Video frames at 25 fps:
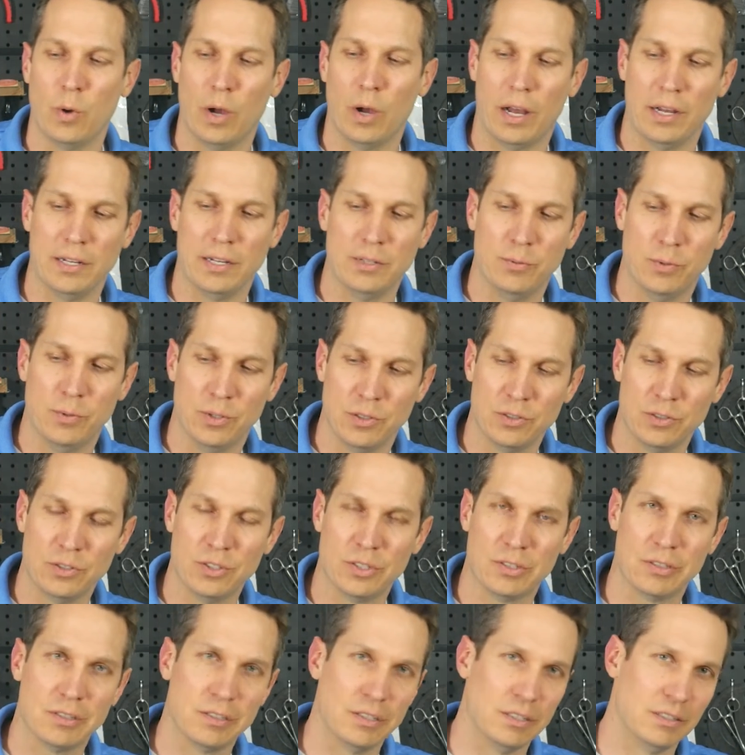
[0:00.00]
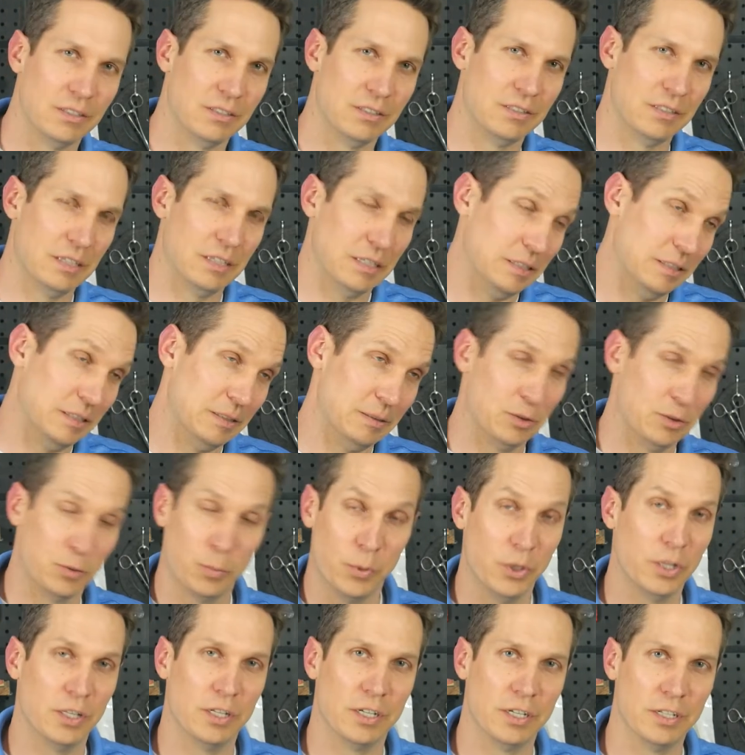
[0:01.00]
I will just,
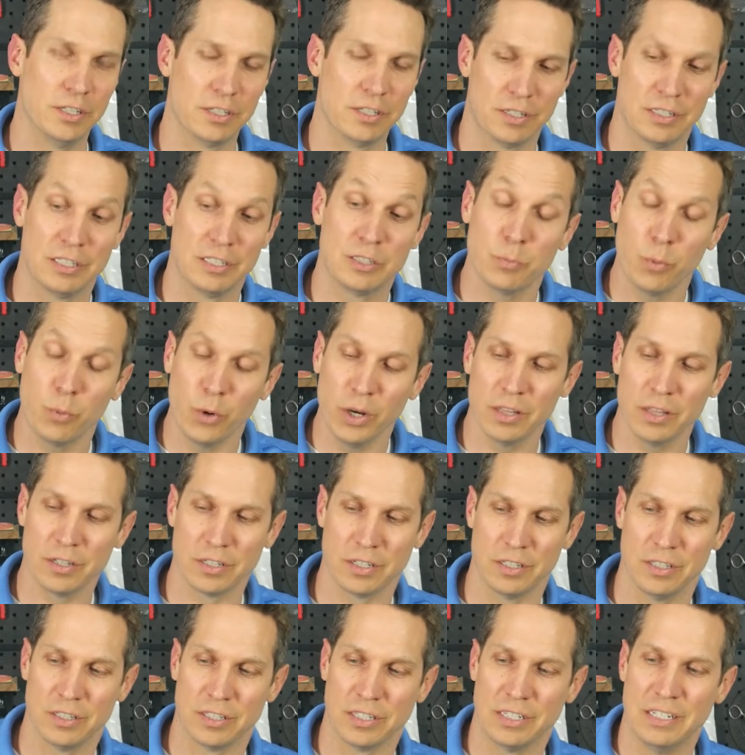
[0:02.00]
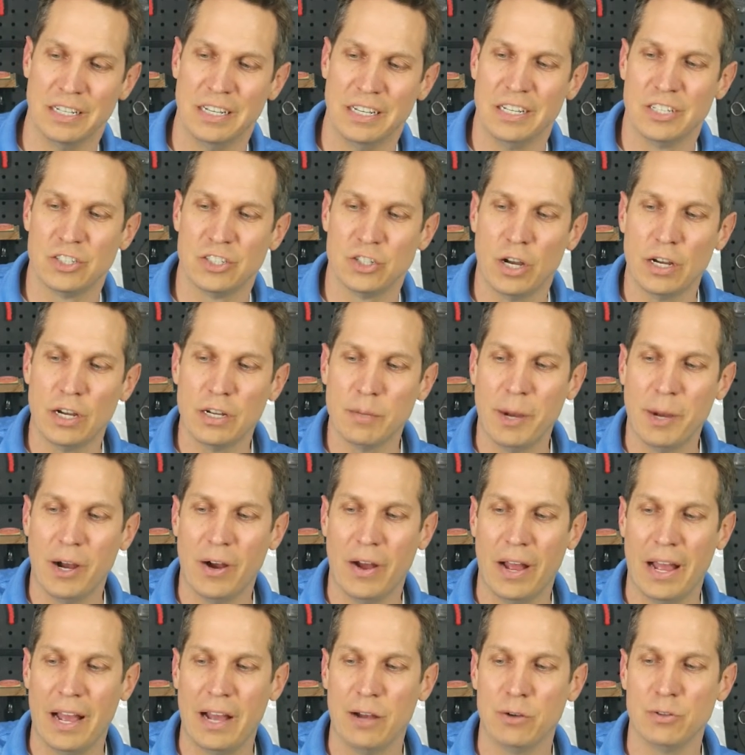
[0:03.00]
spoiler alert, talk
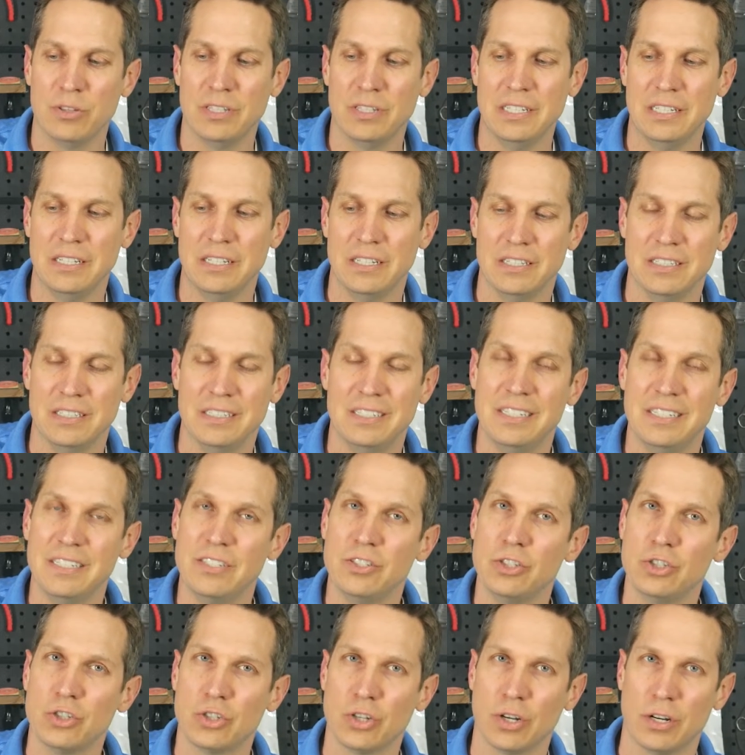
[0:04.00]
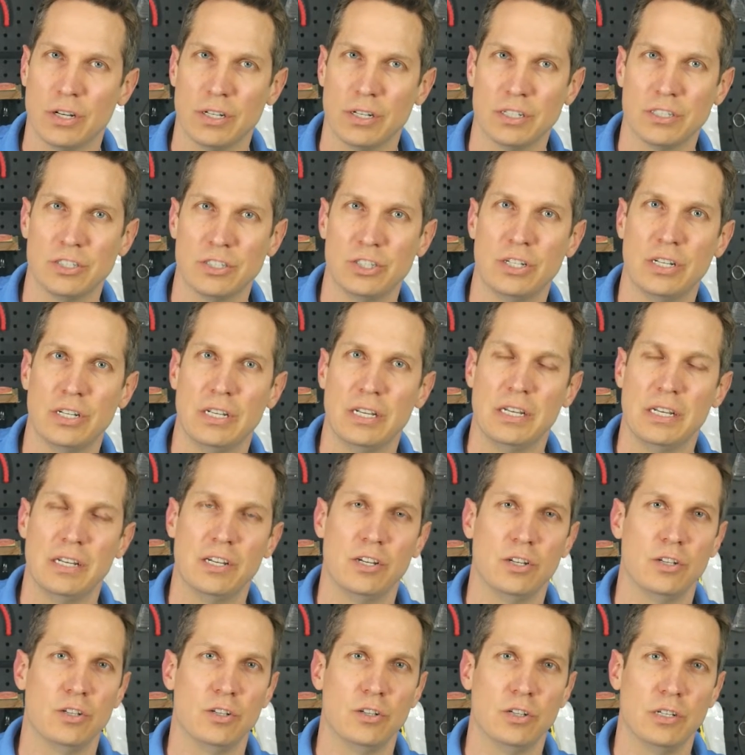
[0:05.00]
about how the discharge
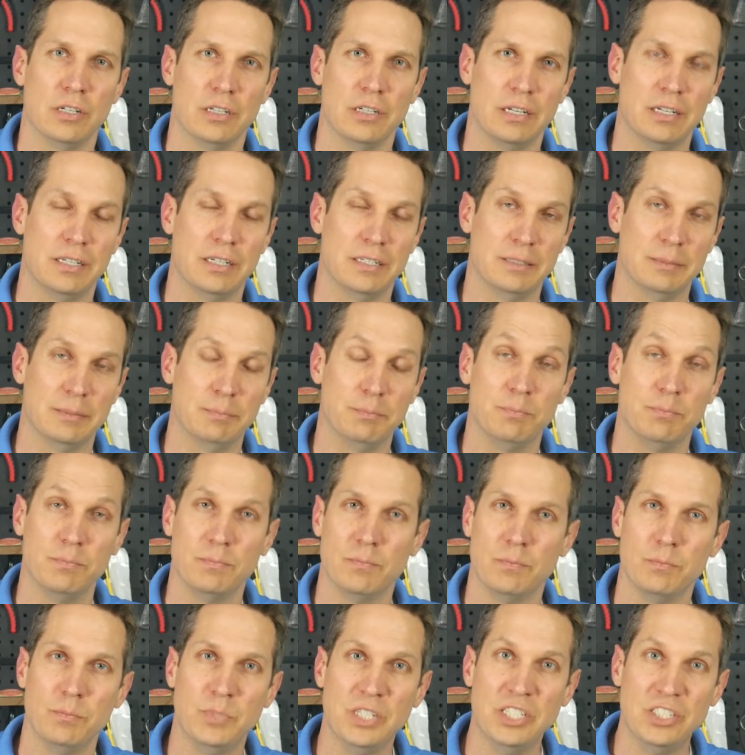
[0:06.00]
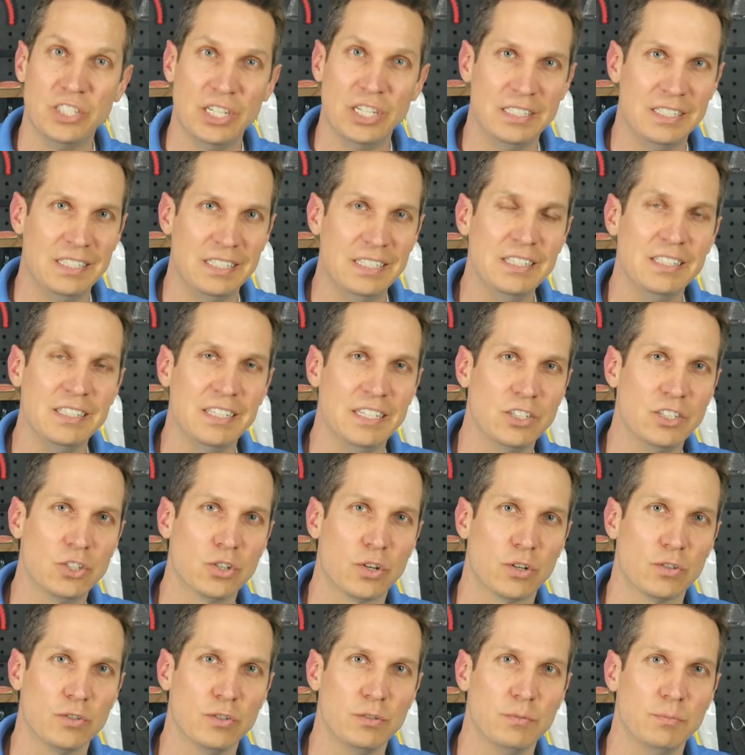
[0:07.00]
BJT, the
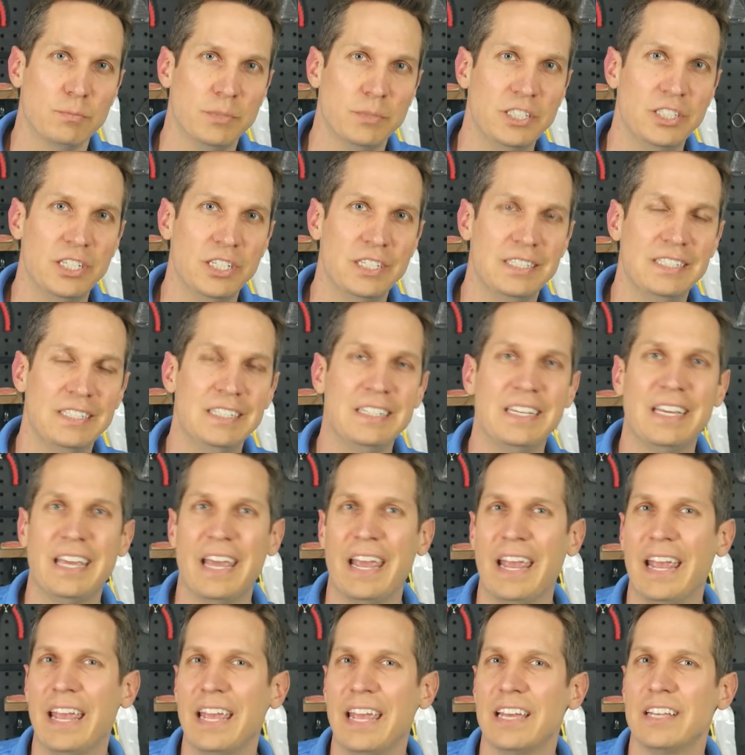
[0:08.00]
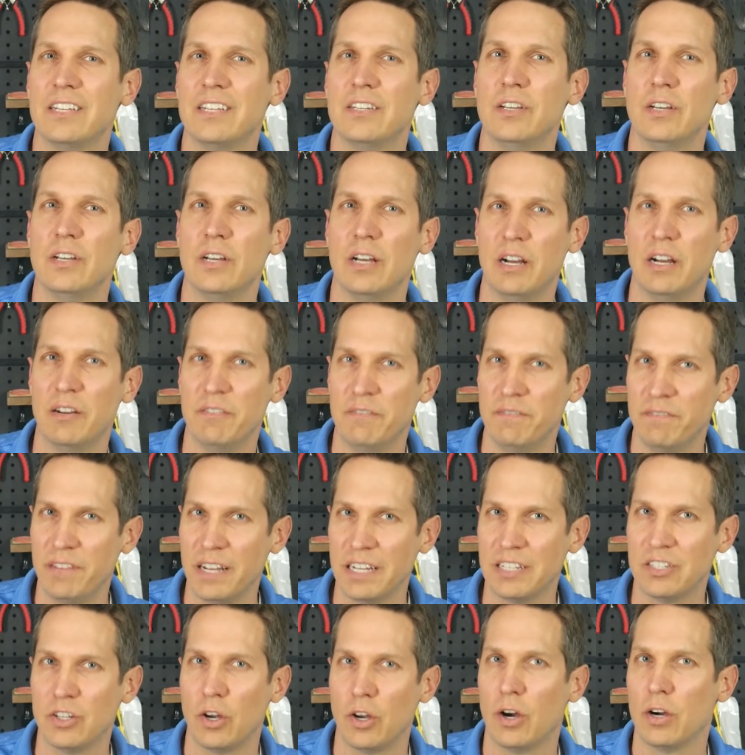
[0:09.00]
internal BJT, can
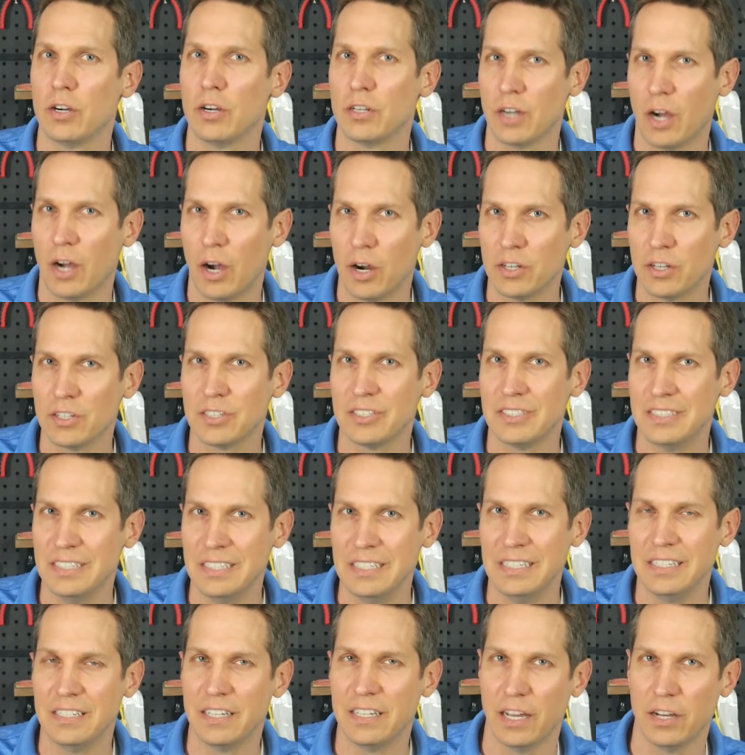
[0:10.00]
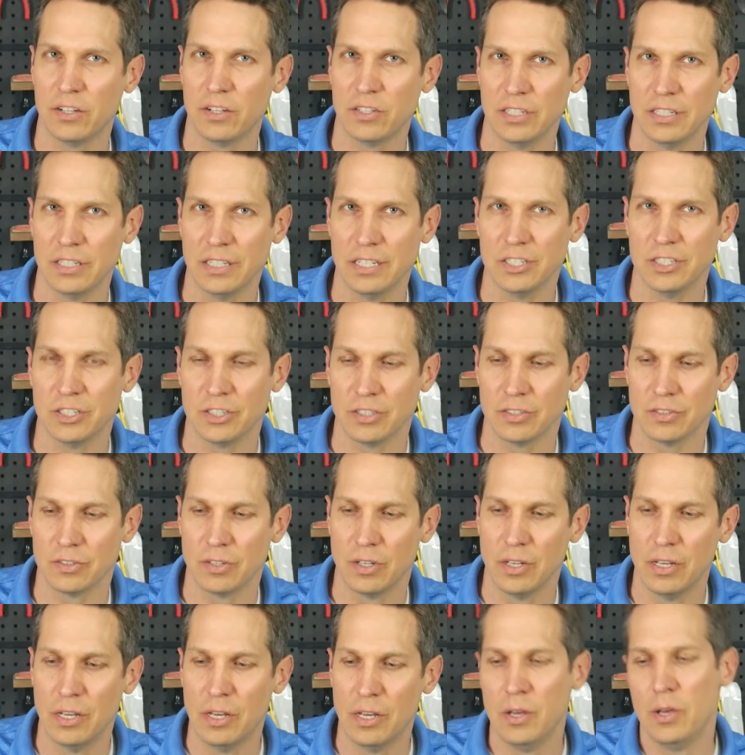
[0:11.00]
affect our RC calculations.